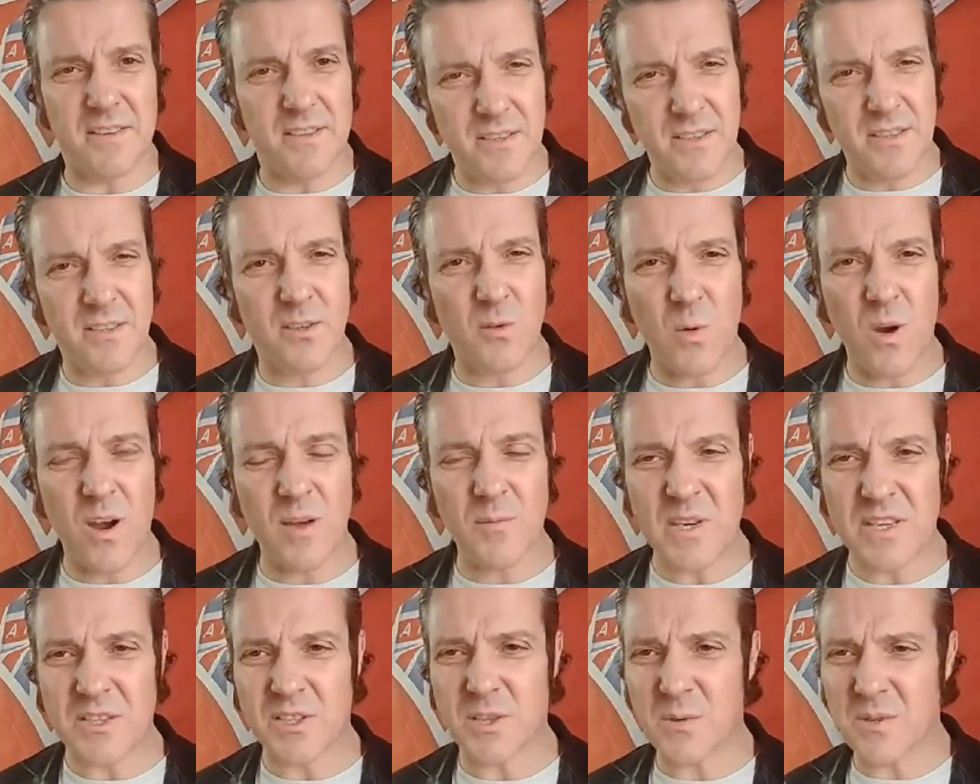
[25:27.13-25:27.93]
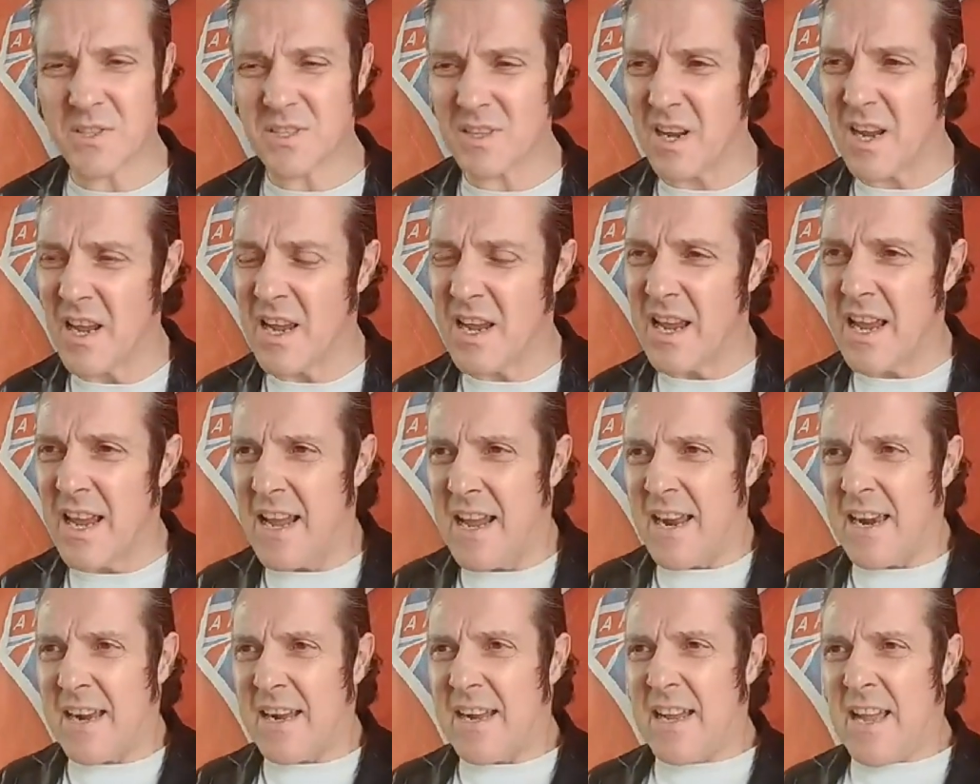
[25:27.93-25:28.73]
You know what I mean? So it's
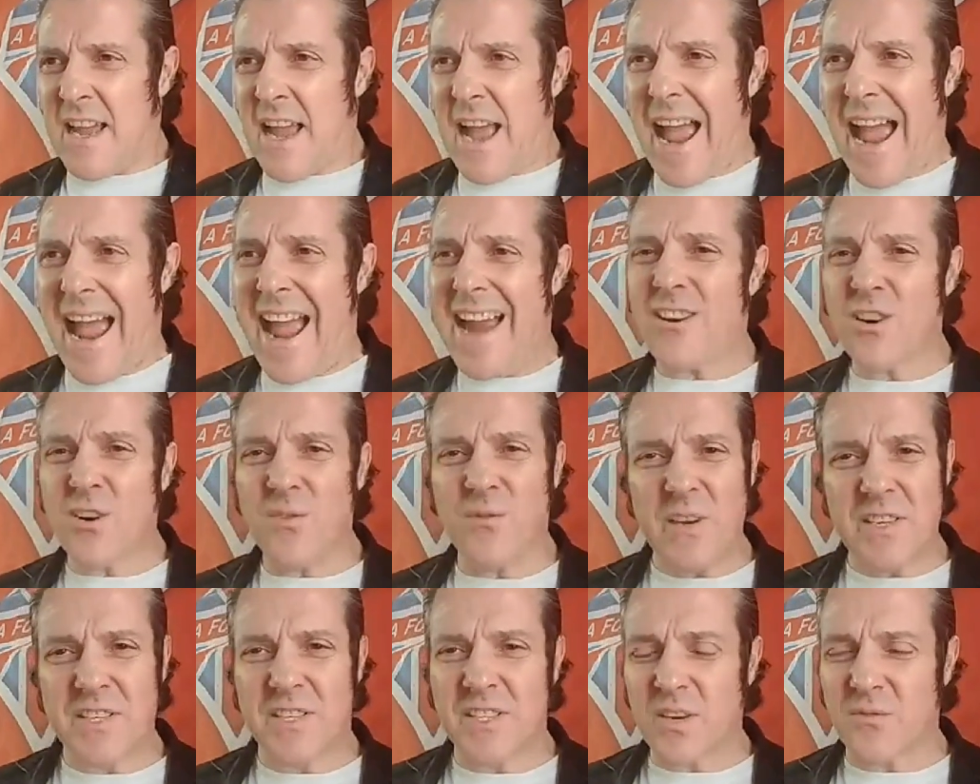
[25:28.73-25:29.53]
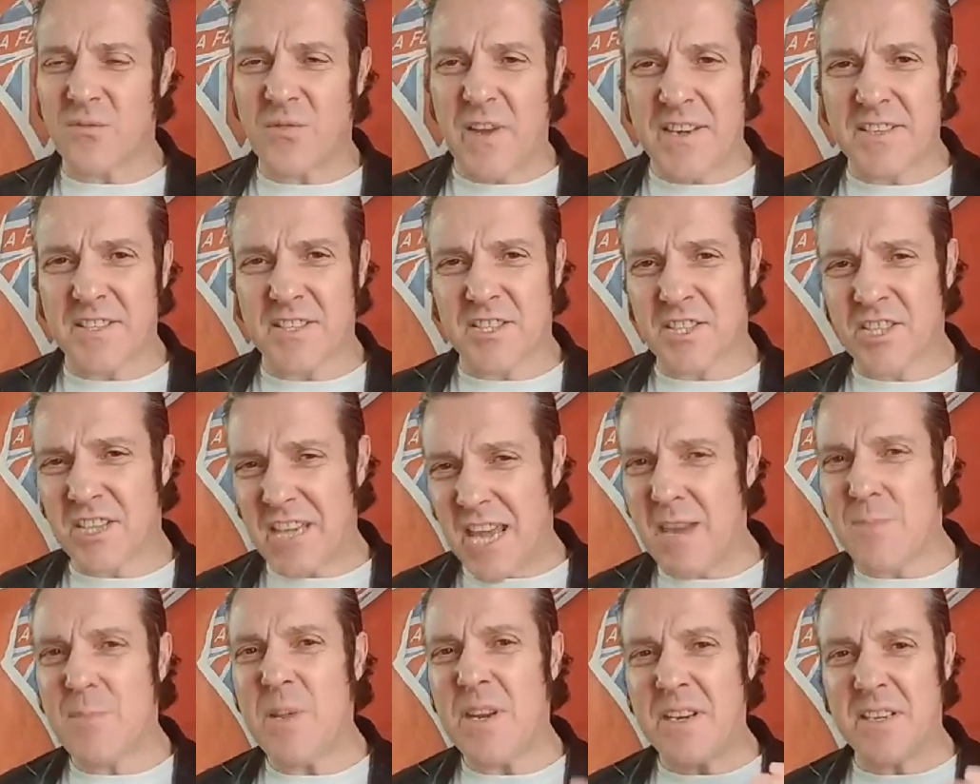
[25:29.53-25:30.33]
aggravated offences
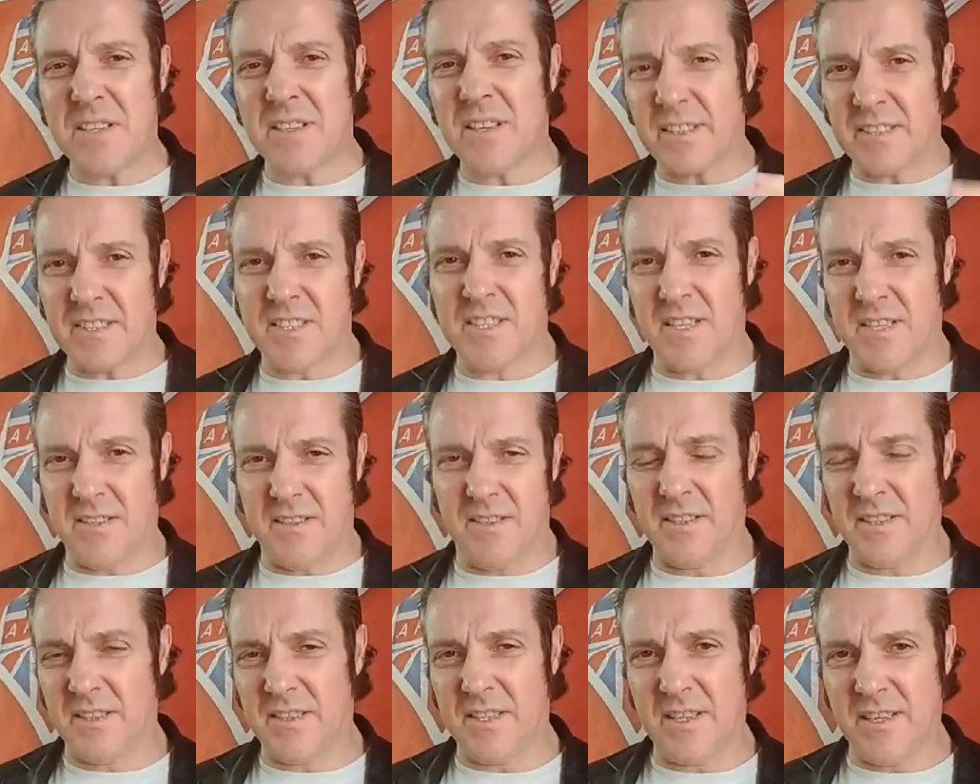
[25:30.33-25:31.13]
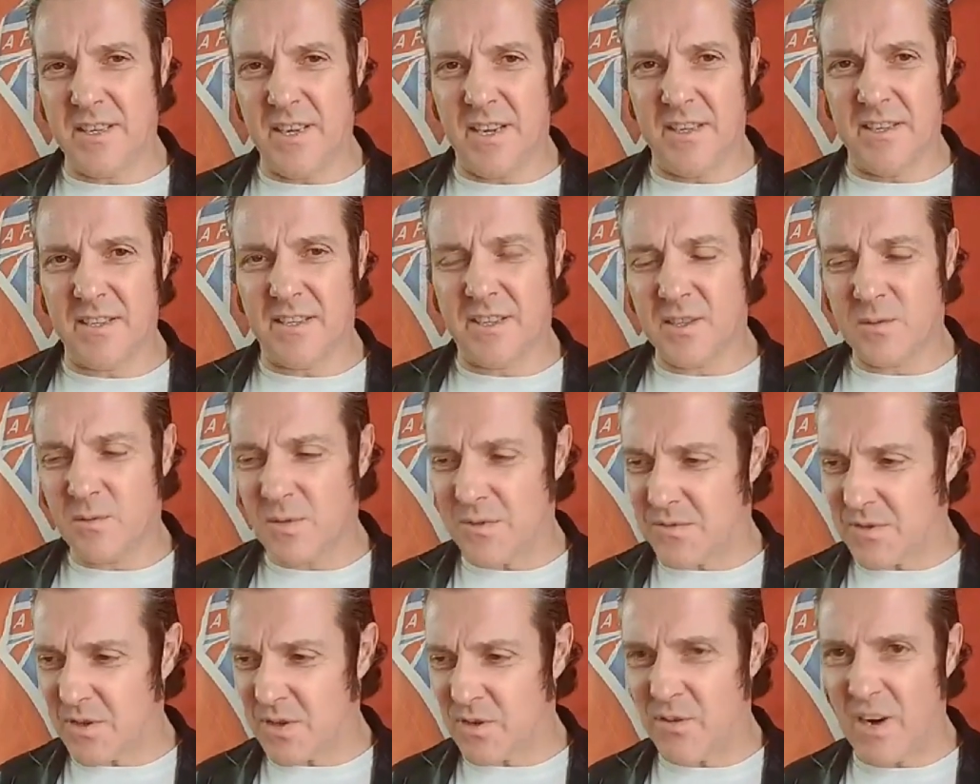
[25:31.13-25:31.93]
came in 1998 with
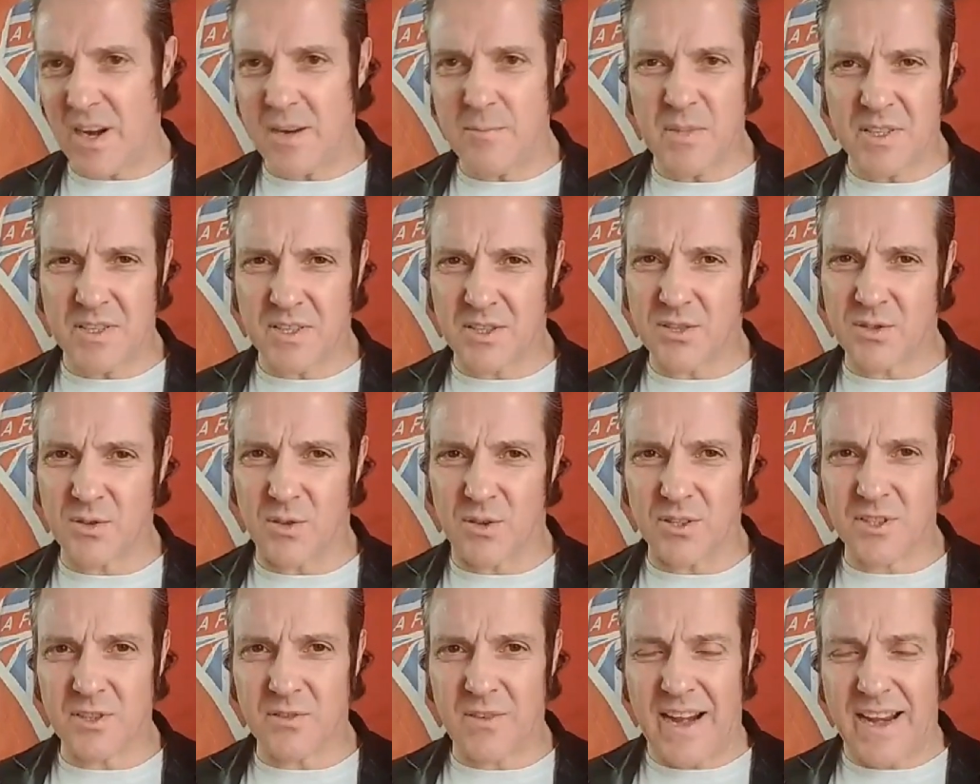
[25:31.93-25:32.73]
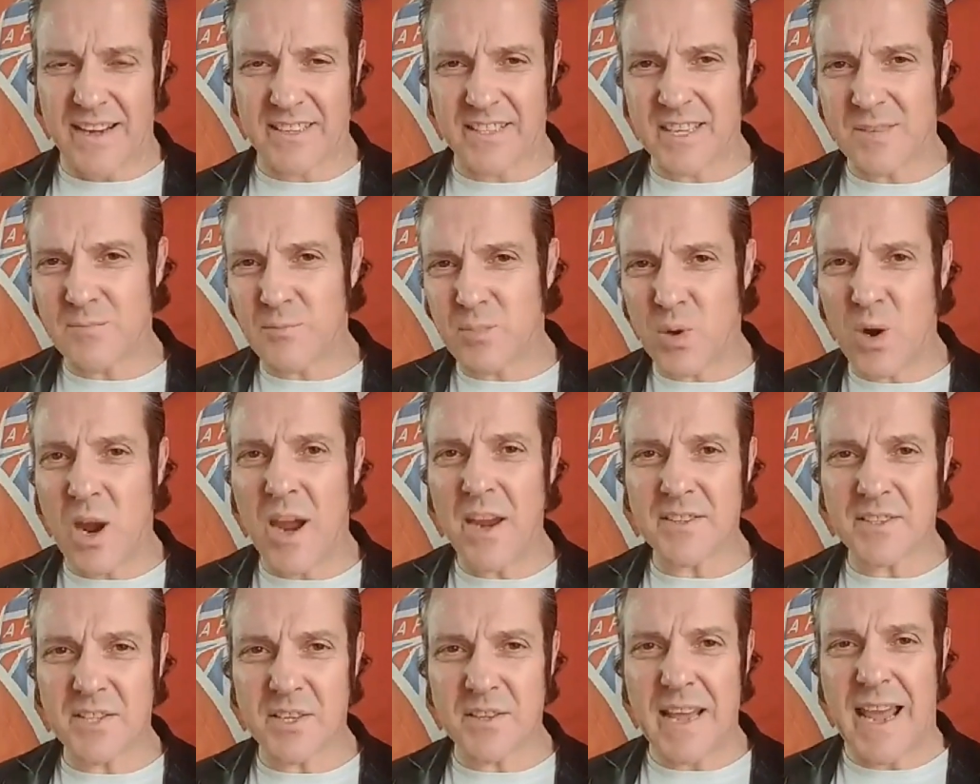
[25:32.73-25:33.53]
the Crime and Disorder Act, and prior
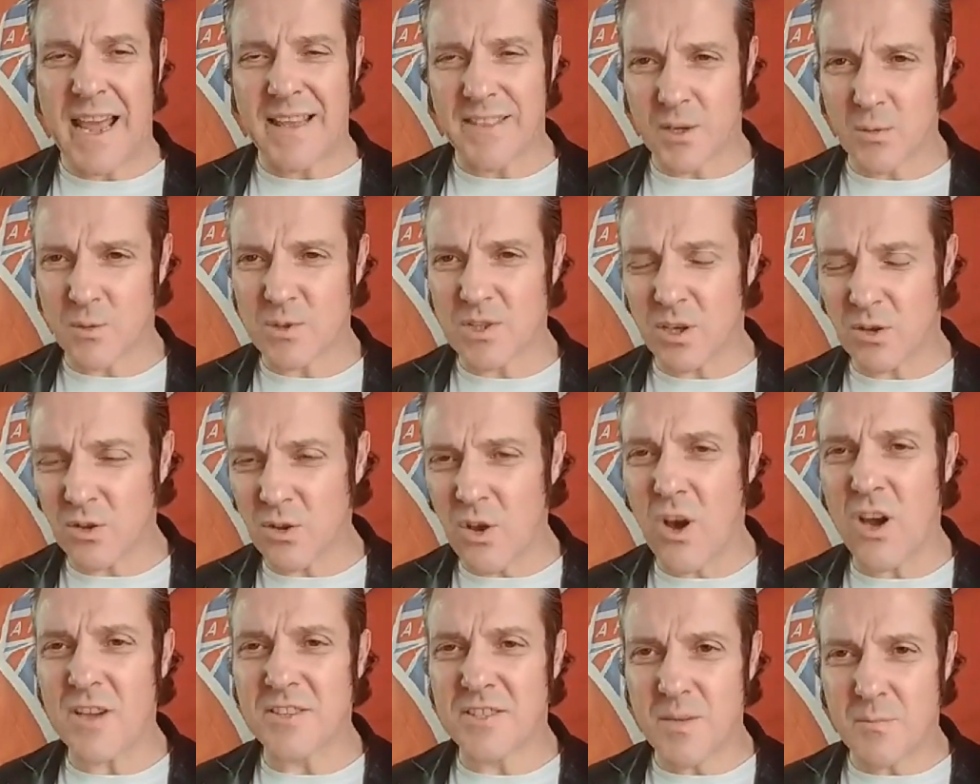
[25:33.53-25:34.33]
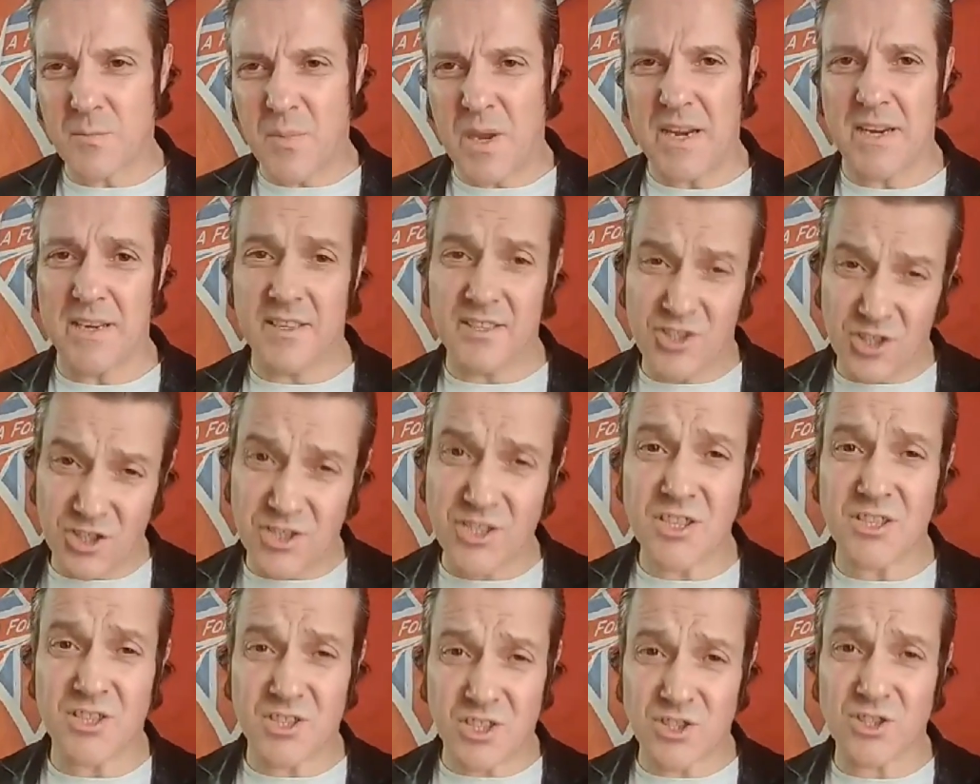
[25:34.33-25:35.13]
to that there was a lot of debate, just
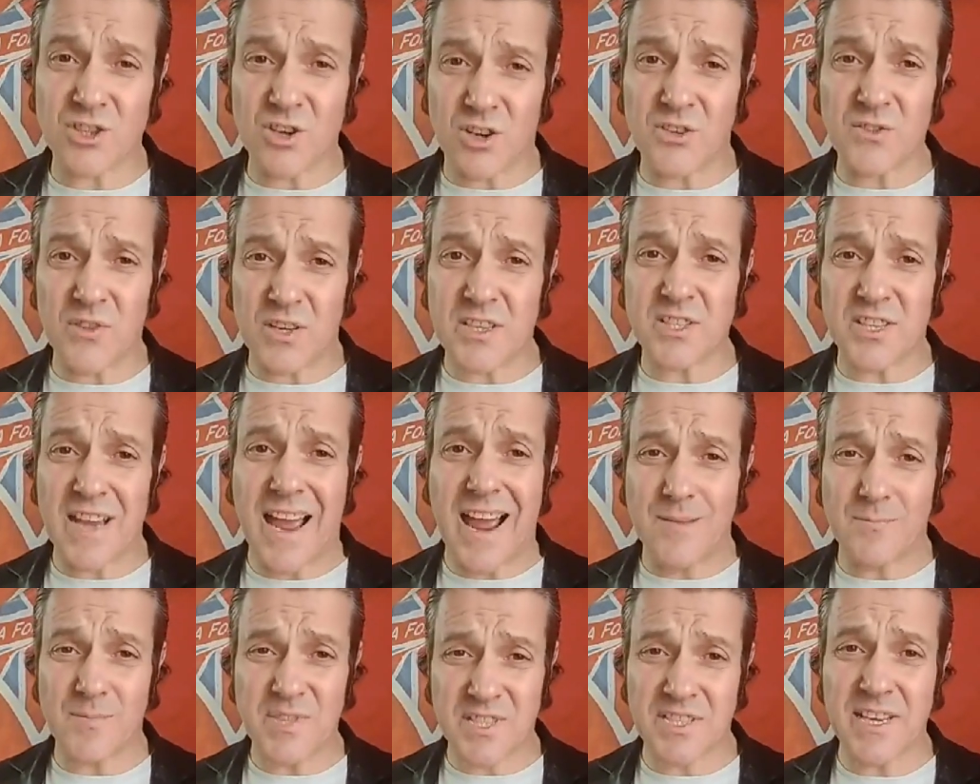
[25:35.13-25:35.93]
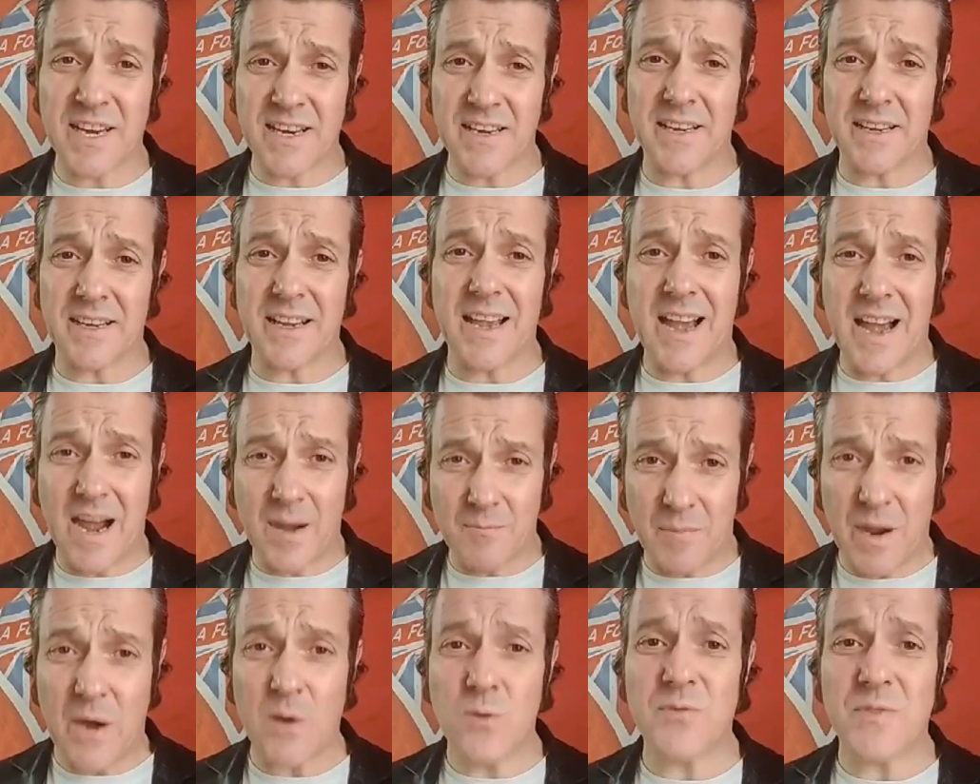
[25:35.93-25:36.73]
as the sort of things that I'm saying
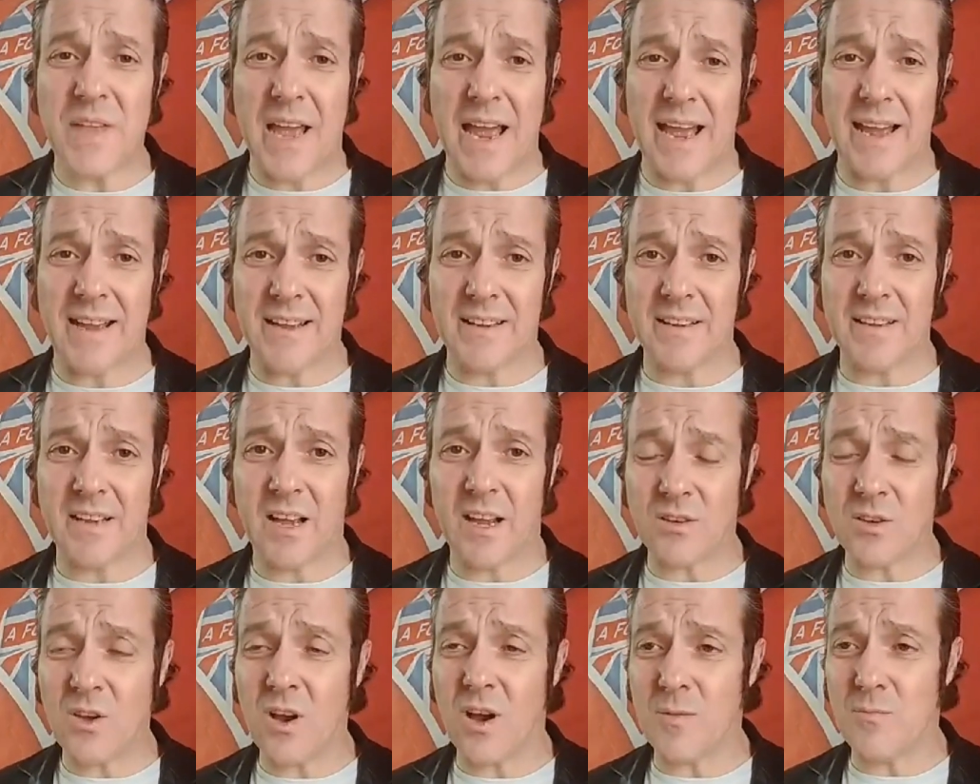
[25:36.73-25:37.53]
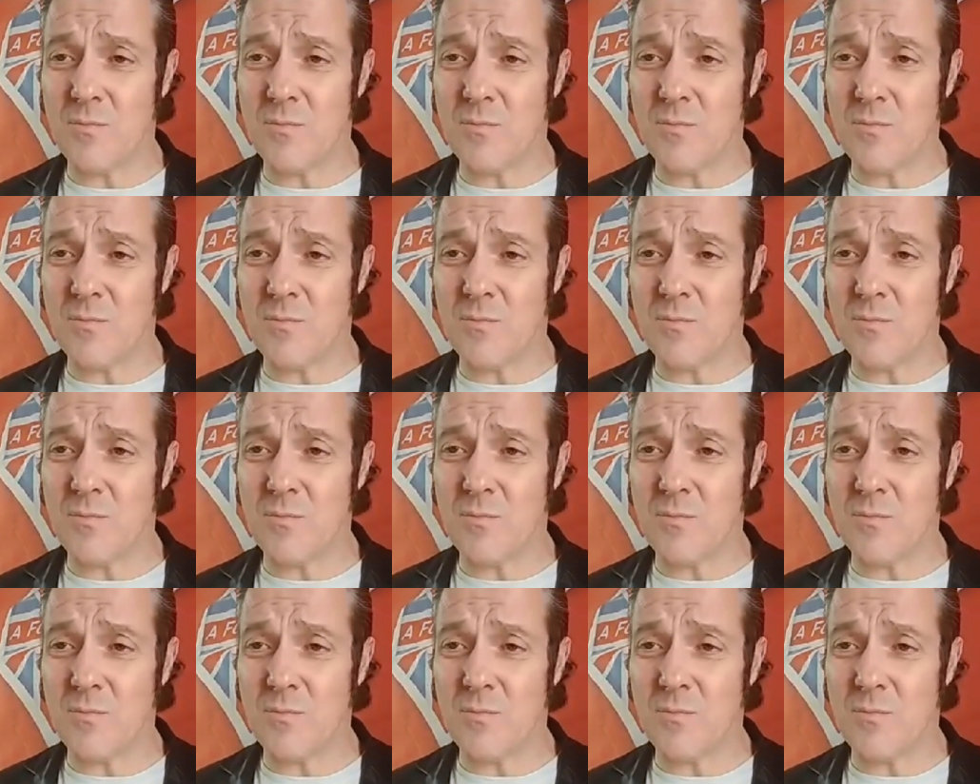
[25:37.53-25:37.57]
about that, a lot of